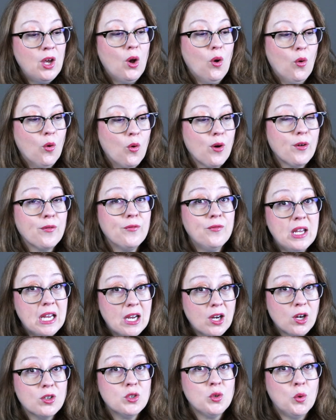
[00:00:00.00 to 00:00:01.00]
or
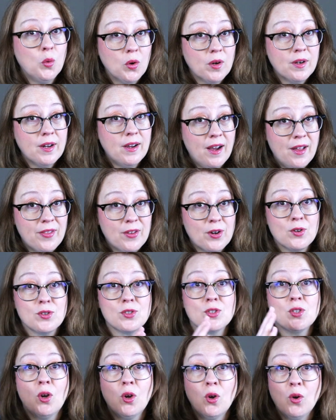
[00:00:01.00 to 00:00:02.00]
fear toward
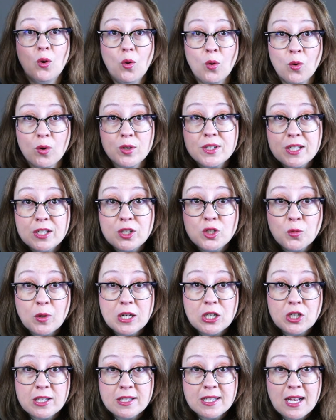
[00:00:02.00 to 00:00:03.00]
others or
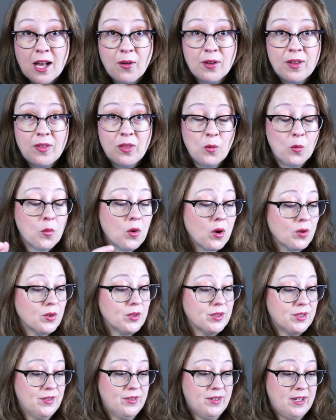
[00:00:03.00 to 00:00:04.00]
situations out in the
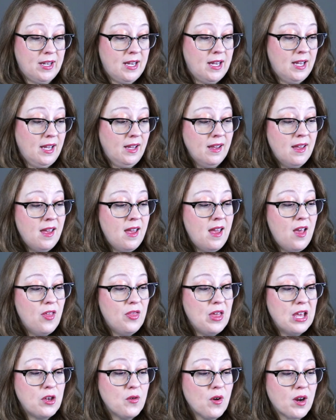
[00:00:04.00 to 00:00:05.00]
world, okay?
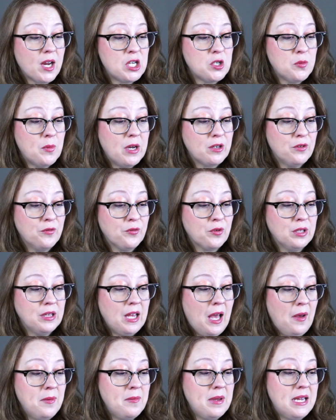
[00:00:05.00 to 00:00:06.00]
Thank you, Archangel Michael, for
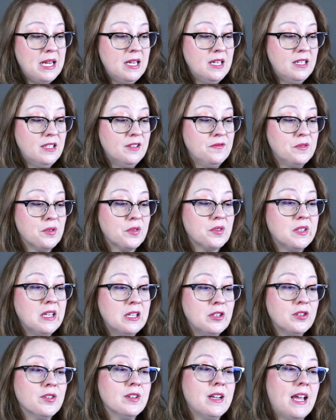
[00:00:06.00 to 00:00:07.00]
allowing me to feel
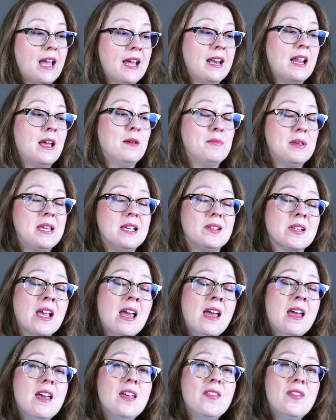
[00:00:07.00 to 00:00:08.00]
centered and at peace.
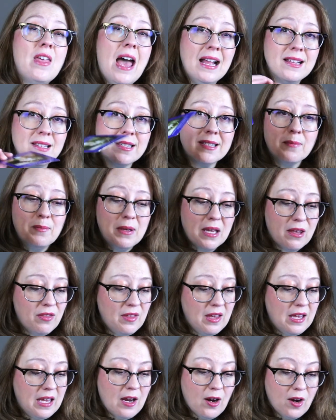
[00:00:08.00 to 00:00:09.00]
That's the big
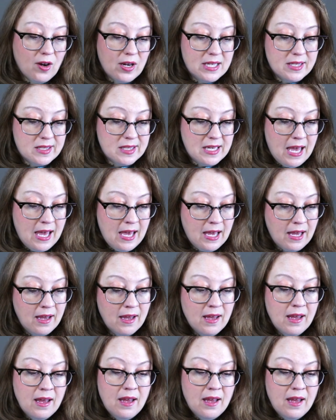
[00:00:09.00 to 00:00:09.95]
thing here. It's saying,